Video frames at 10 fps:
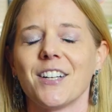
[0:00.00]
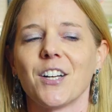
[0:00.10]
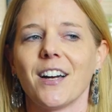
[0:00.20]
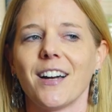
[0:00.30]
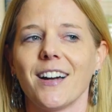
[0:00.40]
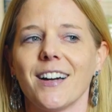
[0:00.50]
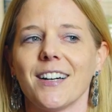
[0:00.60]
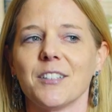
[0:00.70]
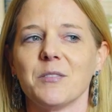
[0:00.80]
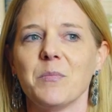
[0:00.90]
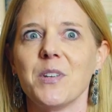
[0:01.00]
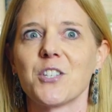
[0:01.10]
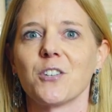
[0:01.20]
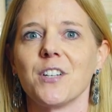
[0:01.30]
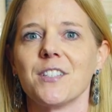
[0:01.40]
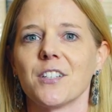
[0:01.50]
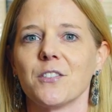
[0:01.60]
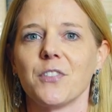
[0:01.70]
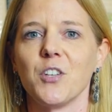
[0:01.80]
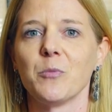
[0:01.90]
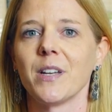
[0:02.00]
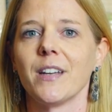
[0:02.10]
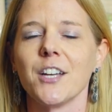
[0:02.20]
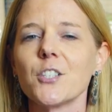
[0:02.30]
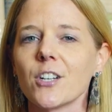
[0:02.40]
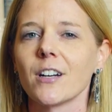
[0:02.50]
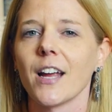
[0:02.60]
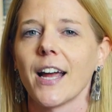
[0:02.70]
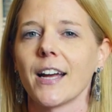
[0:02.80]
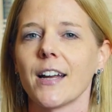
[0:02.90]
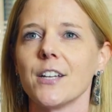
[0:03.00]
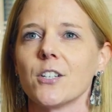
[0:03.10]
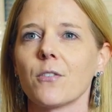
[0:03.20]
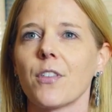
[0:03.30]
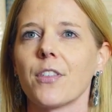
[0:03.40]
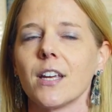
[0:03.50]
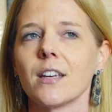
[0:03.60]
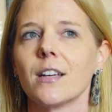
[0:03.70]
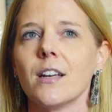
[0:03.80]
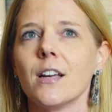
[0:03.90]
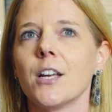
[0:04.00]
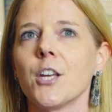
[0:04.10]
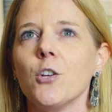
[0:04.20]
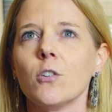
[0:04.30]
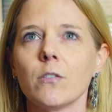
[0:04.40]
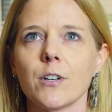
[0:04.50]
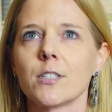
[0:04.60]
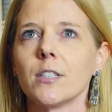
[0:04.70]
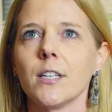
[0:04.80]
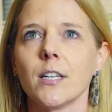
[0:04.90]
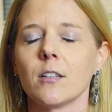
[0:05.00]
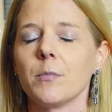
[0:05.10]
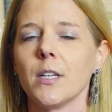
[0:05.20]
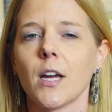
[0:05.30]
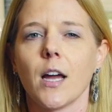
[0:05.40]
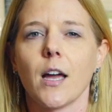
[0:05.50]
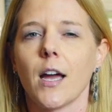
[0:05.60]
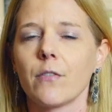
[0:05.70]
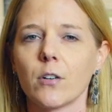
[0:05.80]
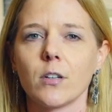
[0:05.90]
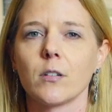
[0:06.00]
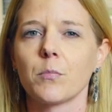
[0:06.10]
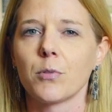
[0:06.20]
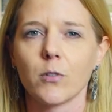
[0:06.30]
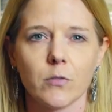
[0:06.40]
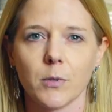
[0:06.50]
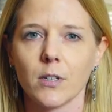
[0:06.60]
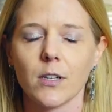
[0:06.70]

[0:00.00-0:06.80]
mysteries of human nature, and I don't think universally it'll be ever provable.